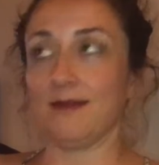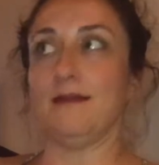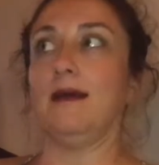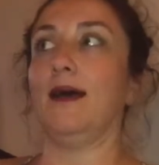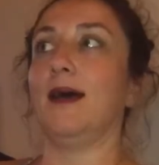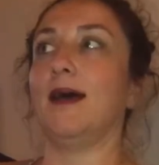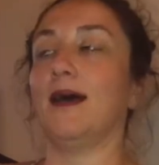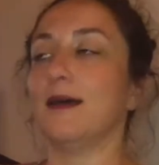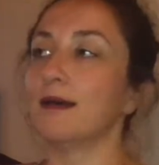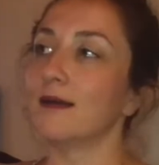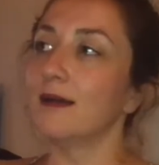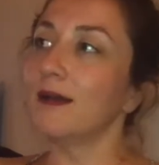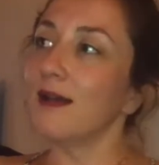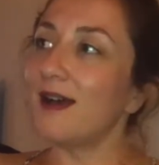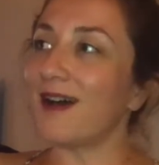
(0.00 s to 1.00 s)
Ah,
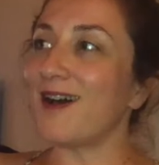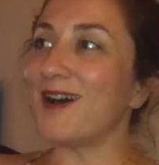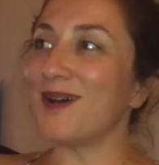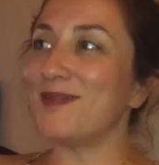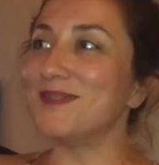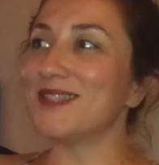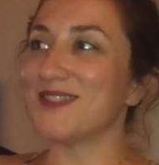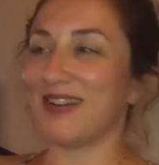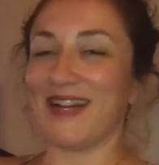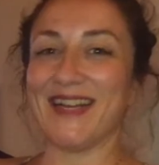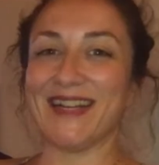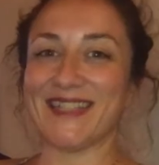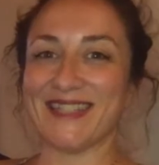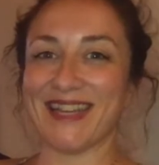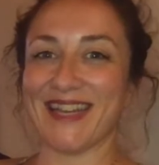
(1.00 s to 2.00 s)
um, it's very
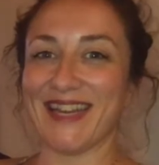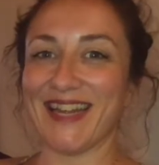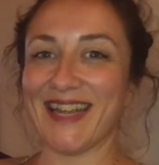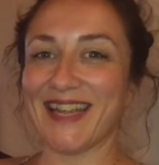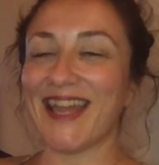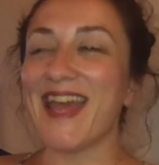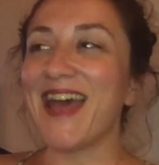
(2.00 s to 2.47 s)
exciting.